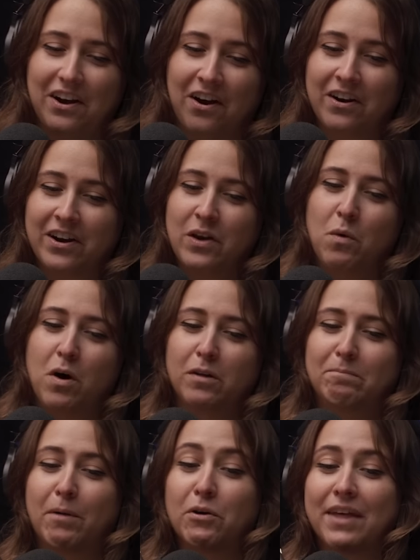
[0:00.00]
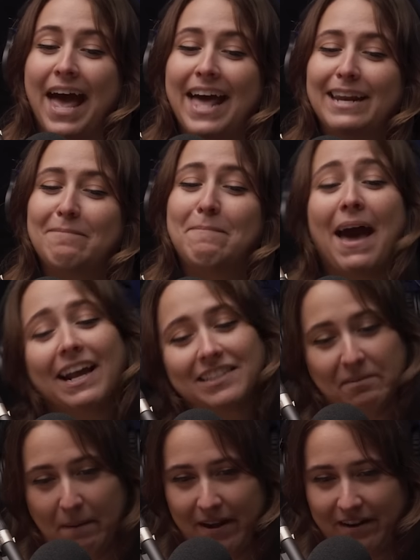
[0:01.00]
Art and Walt both headed back
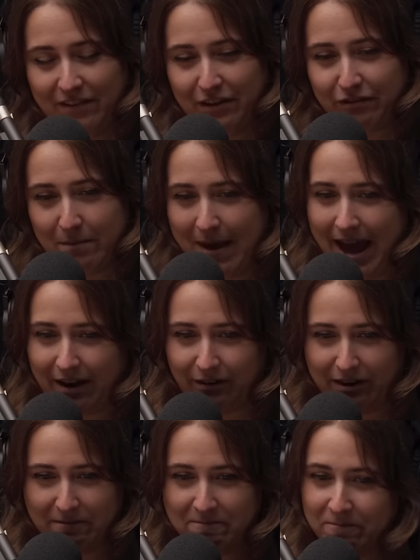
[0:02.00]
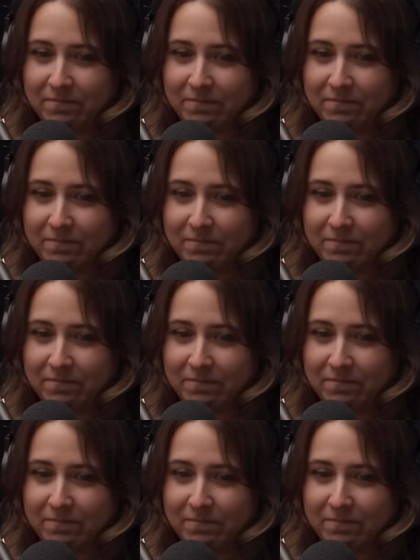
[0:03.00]
to Bonneville from Akron.